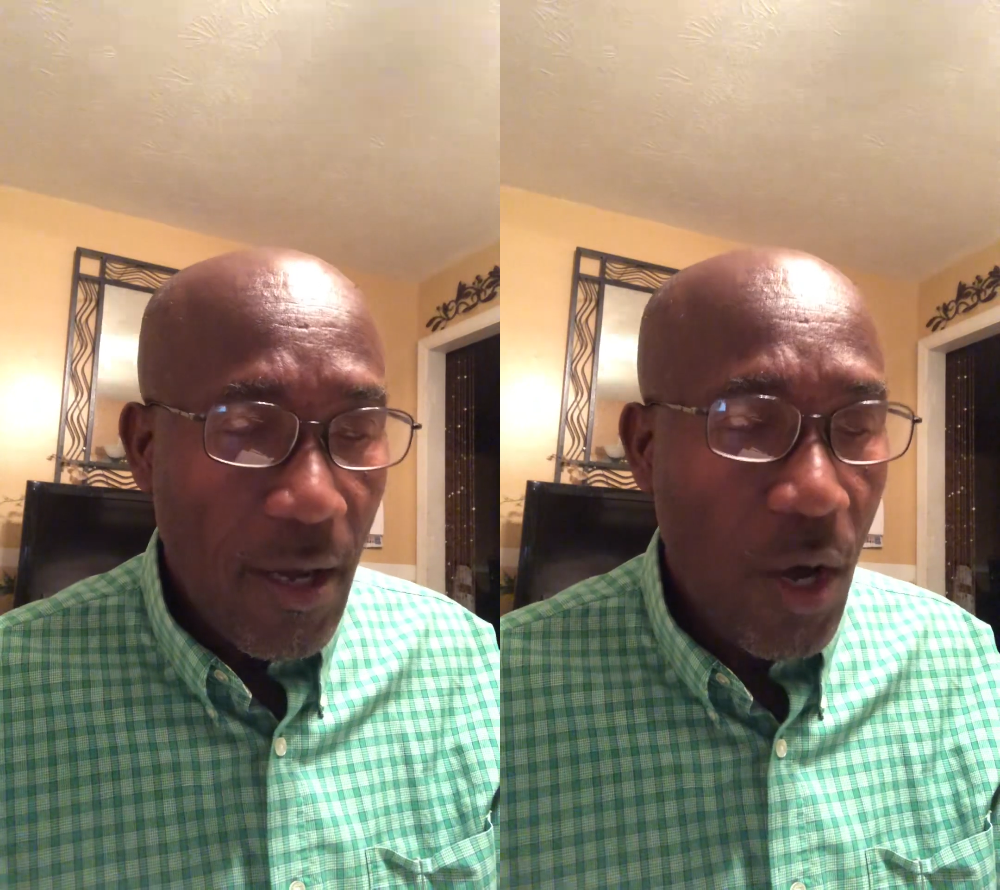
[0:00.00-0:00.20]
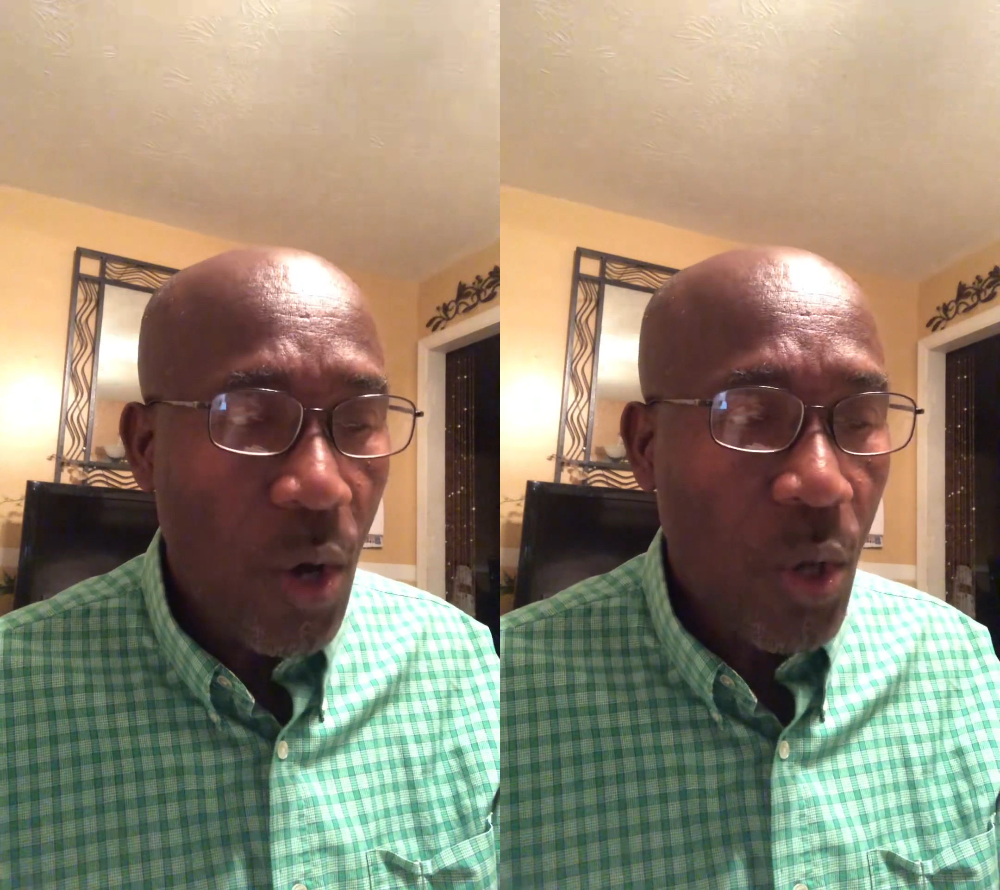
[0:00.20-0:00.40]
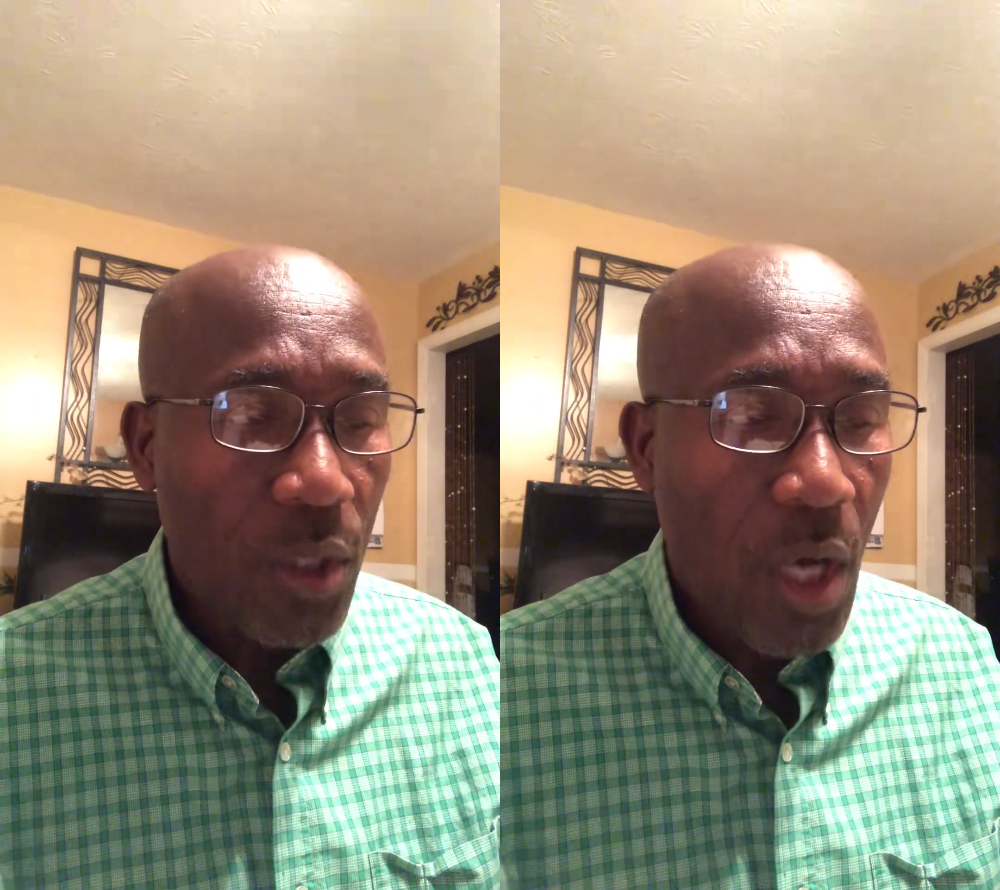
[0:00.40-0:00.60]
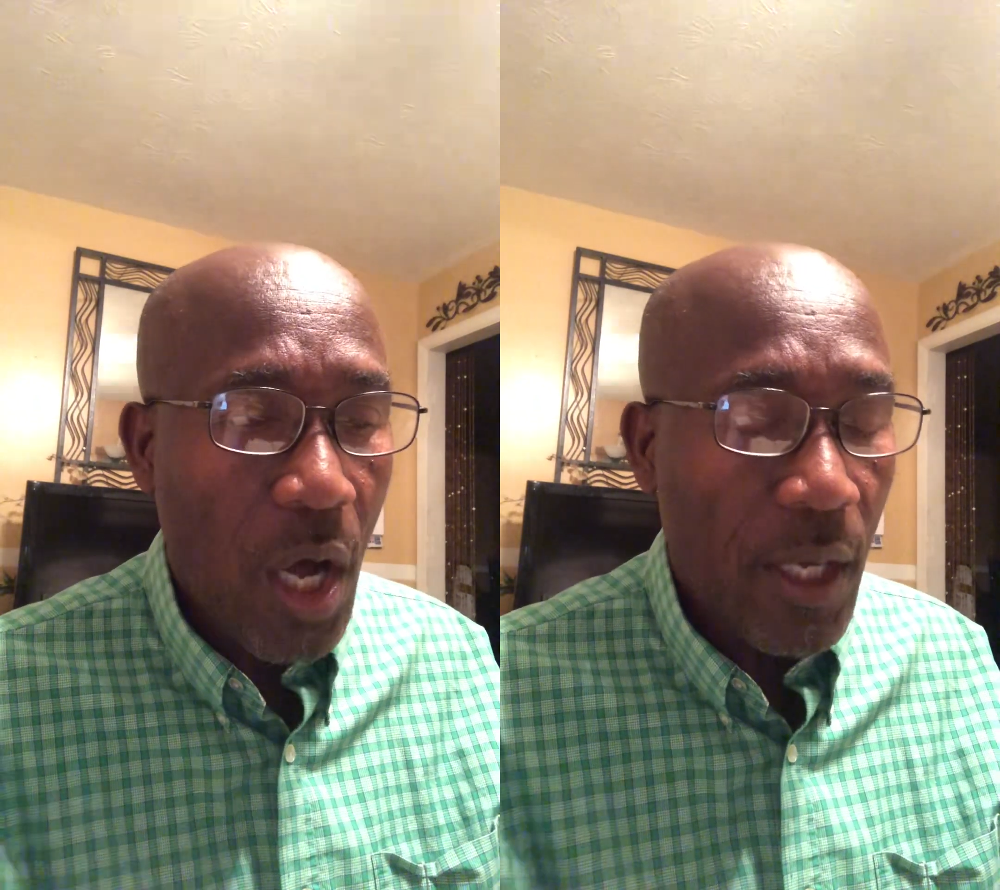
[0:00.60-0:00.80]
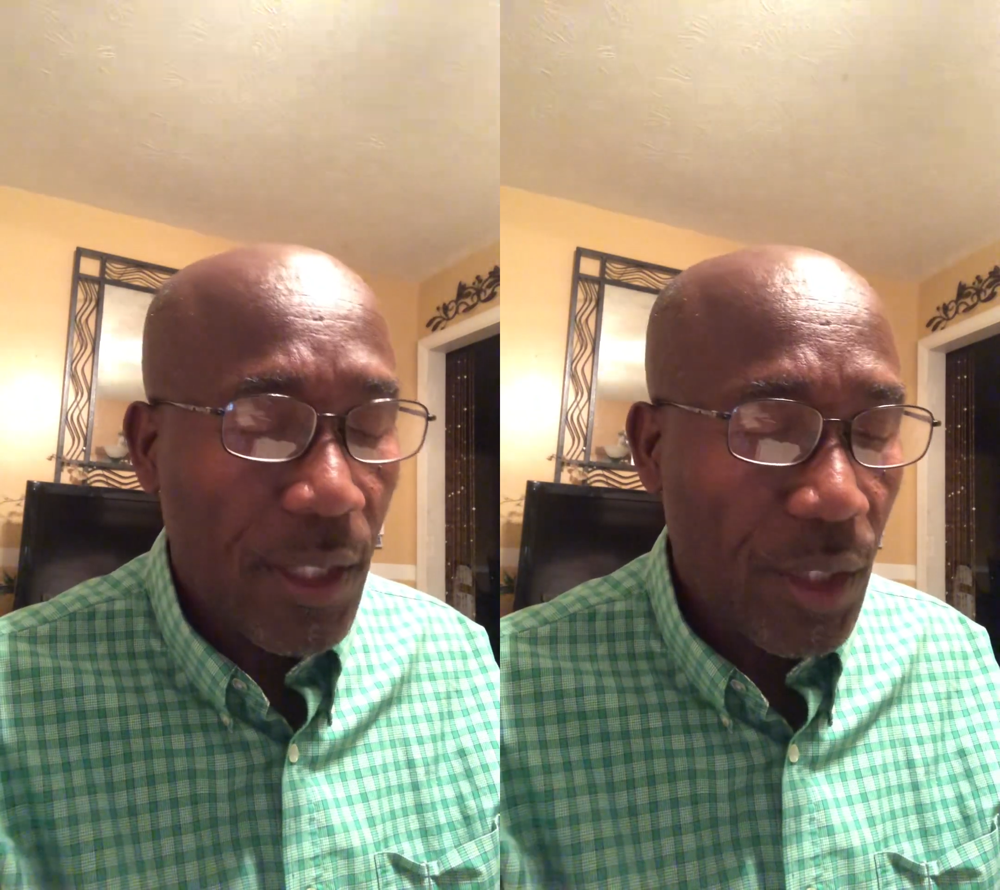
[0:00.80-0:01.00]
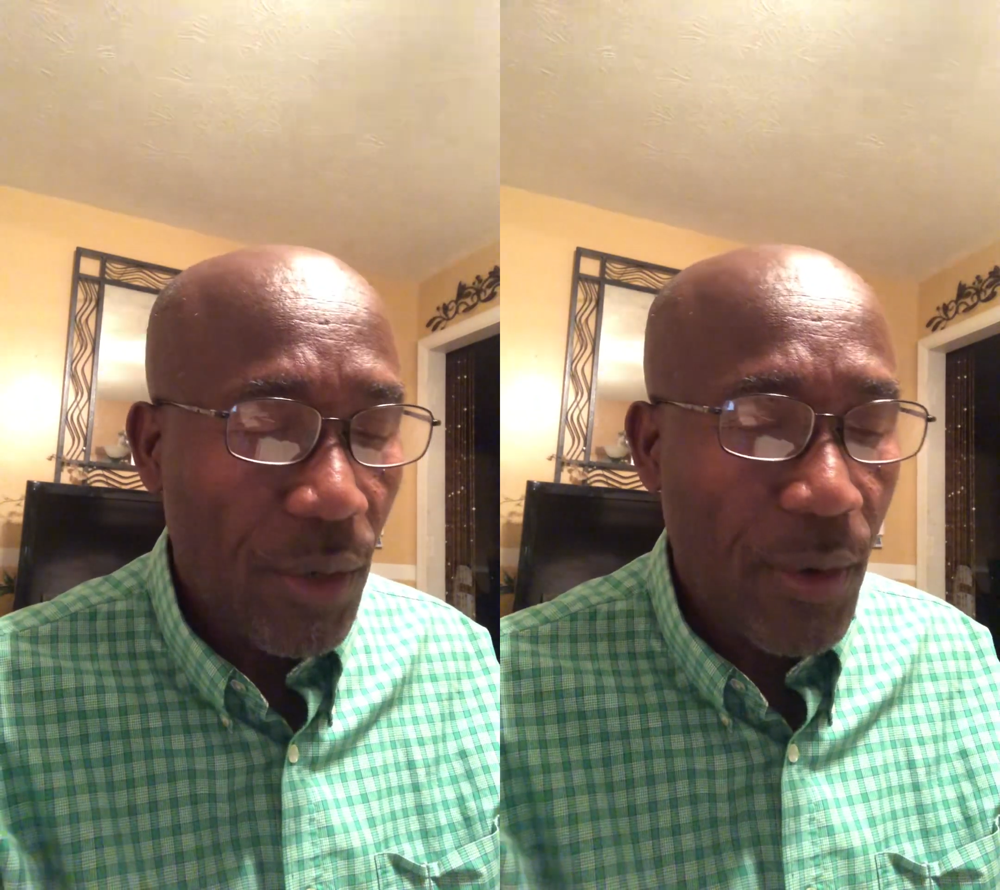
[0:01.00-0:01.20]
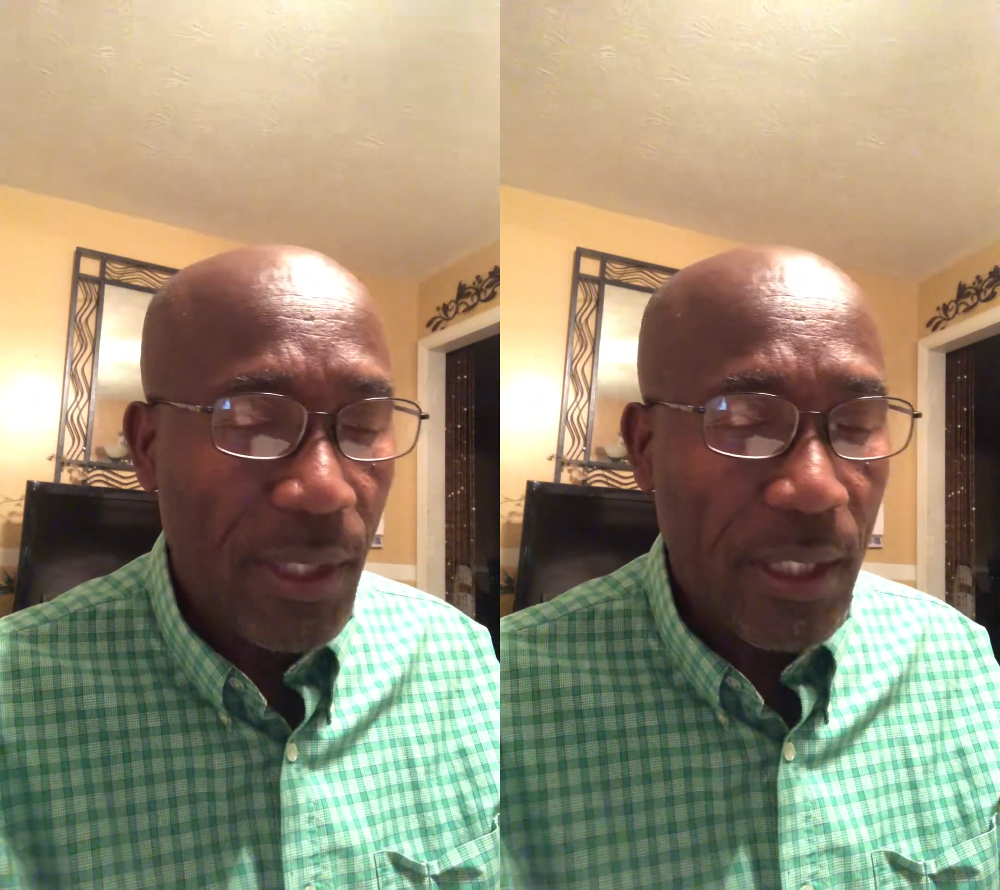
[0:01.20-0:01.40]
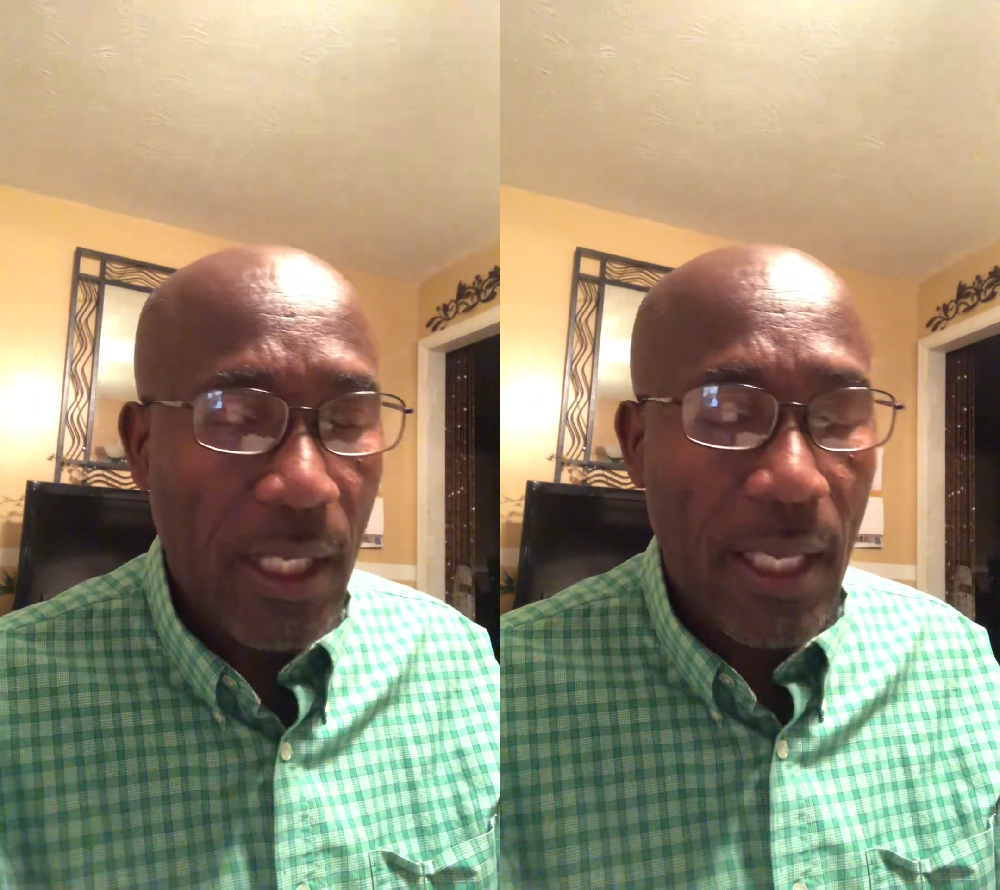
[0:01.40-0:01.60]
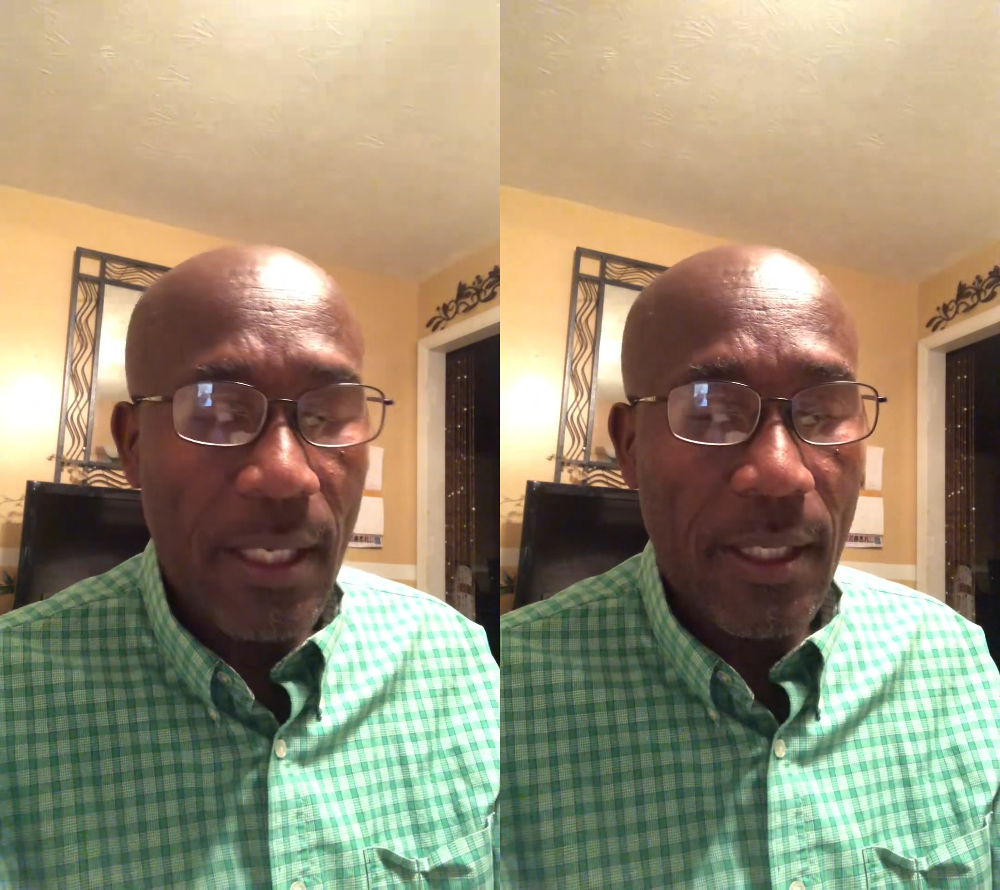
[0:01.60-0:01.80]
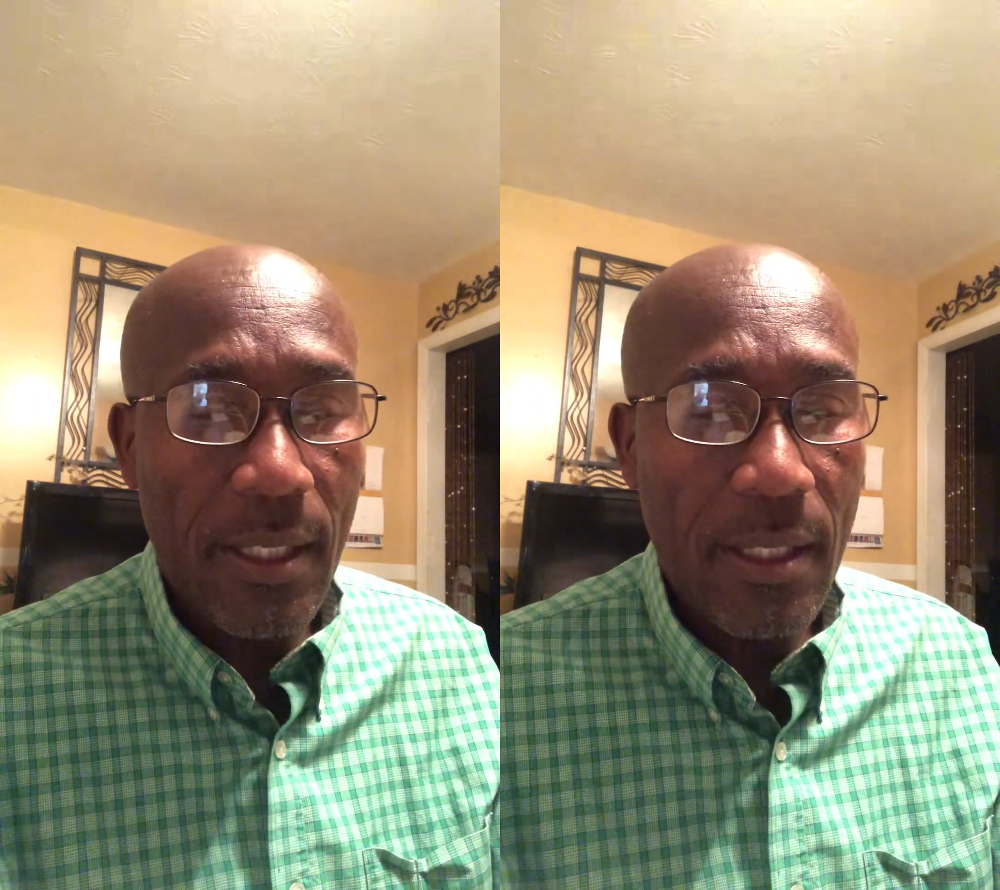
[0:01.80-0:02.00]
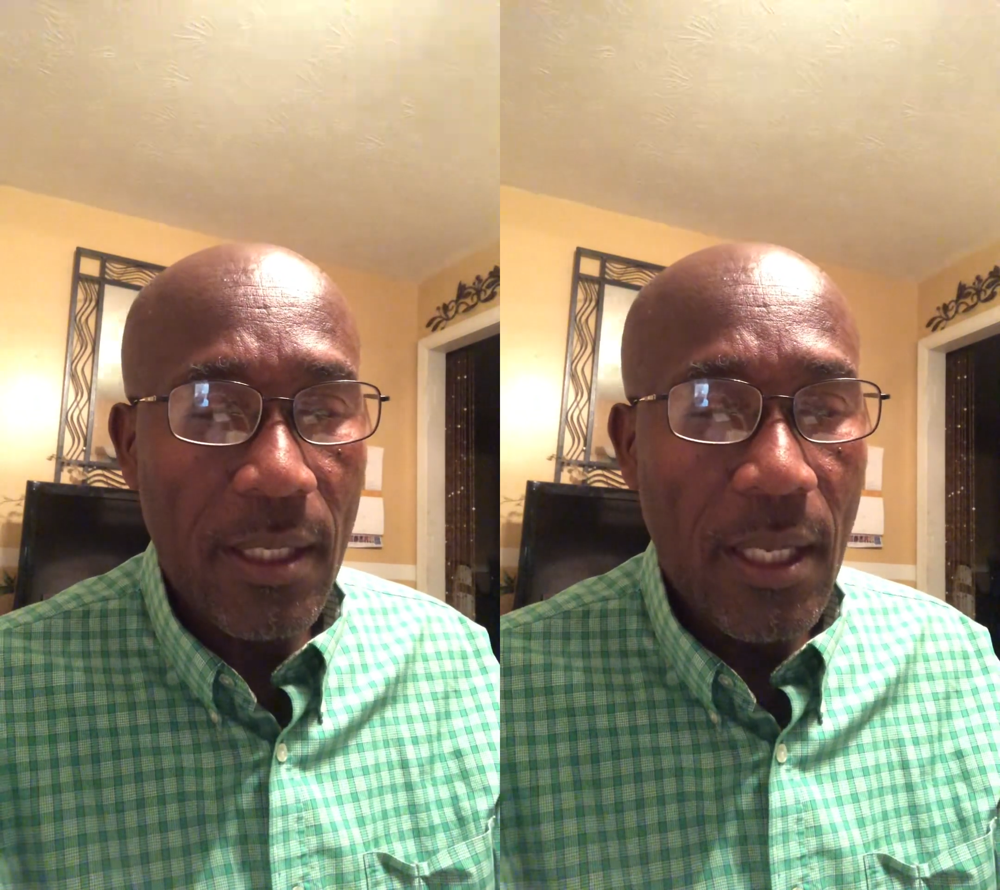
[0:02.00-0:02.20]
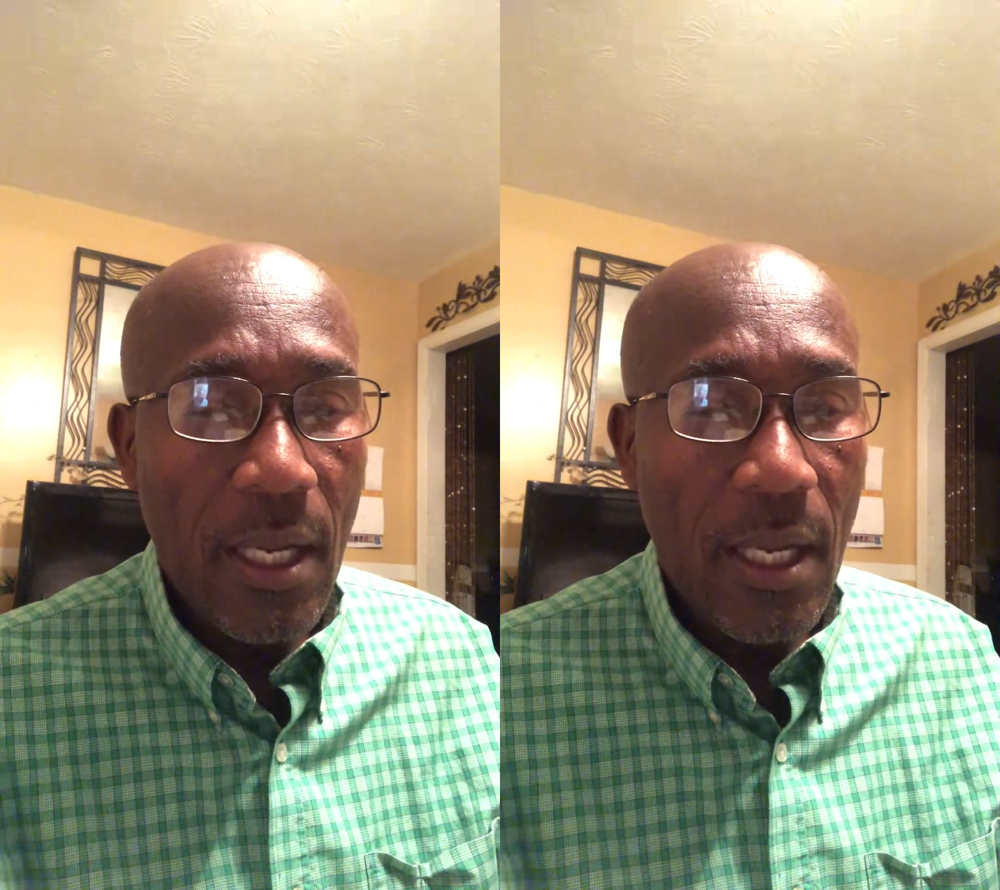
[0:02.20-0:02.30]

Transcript: hold on to our sins.